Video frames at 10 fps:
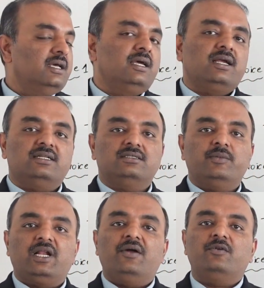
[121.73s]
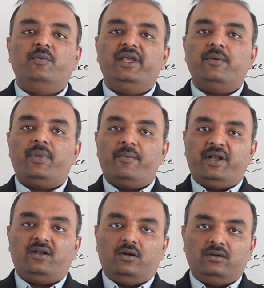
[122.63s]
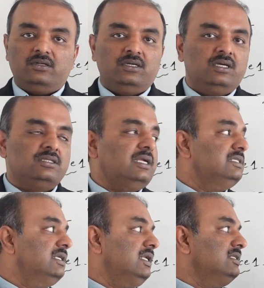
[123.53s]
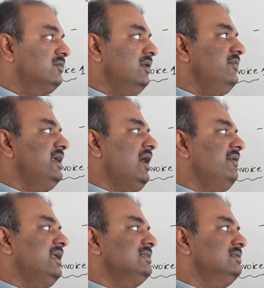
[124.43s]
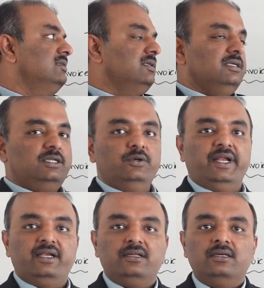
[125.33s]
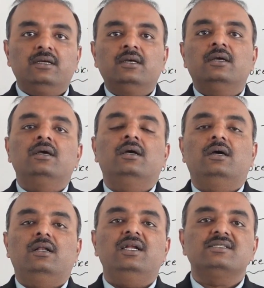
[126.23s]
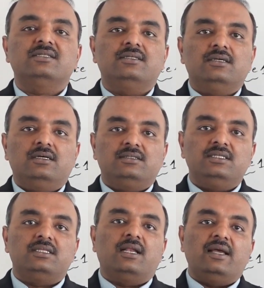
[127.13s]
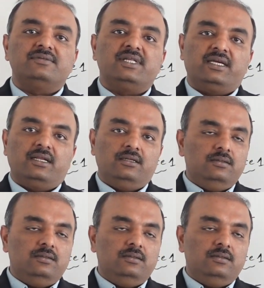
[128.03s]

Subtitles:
customer have to make a payment on. That is the reason why we have it as due date. Let's see the life cycle.